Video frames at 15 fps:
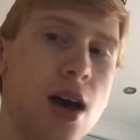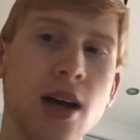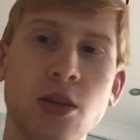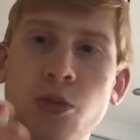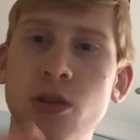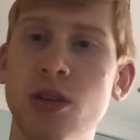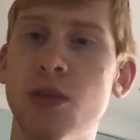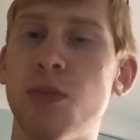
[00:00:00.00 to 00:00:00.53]
as
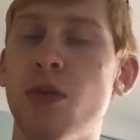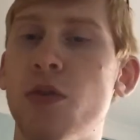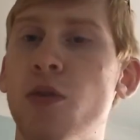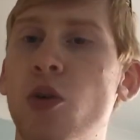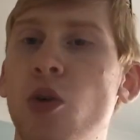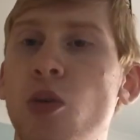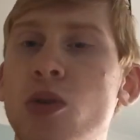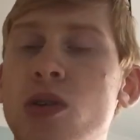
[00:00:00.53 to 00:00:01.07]
we said
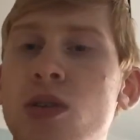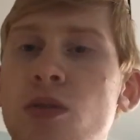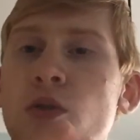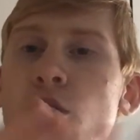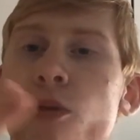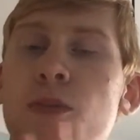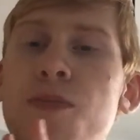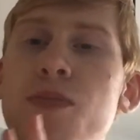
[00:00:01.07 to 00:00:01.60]
before, was
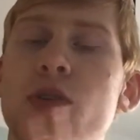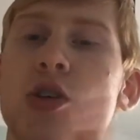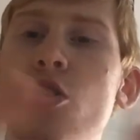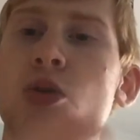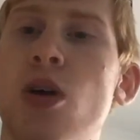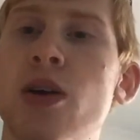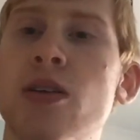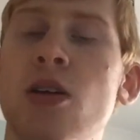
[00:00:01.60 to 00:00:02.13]
from
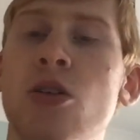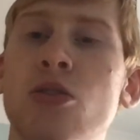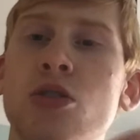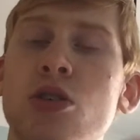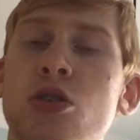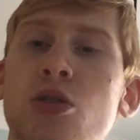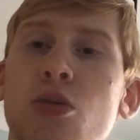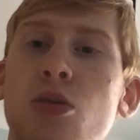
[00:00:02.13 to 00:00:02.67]
two
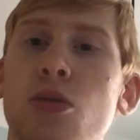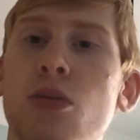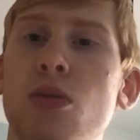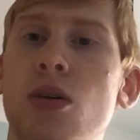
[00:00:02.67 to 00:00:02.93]
ideological